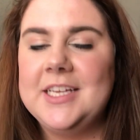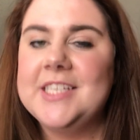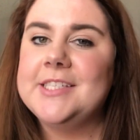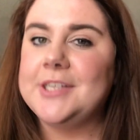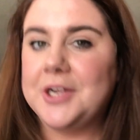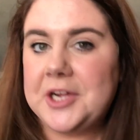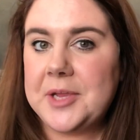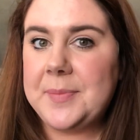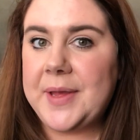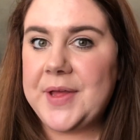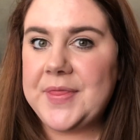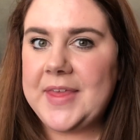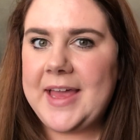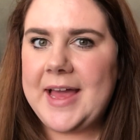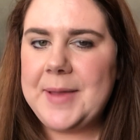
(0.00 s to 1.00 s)
sorry
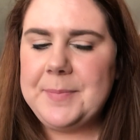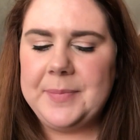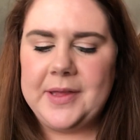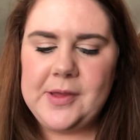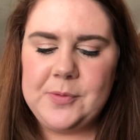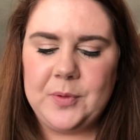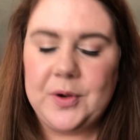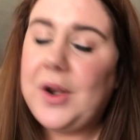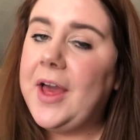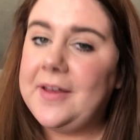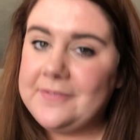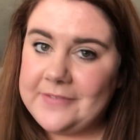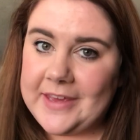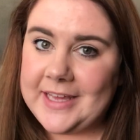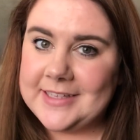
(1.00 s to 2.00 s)
about that, but we're
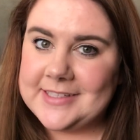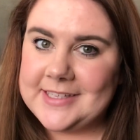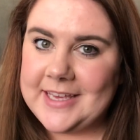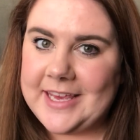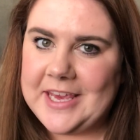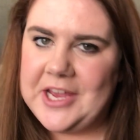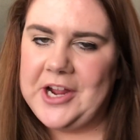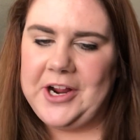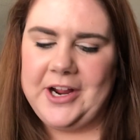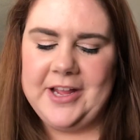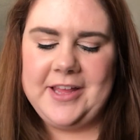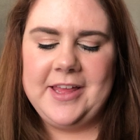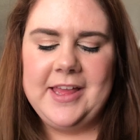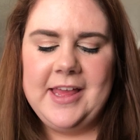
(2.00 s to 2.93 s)
not fancy here.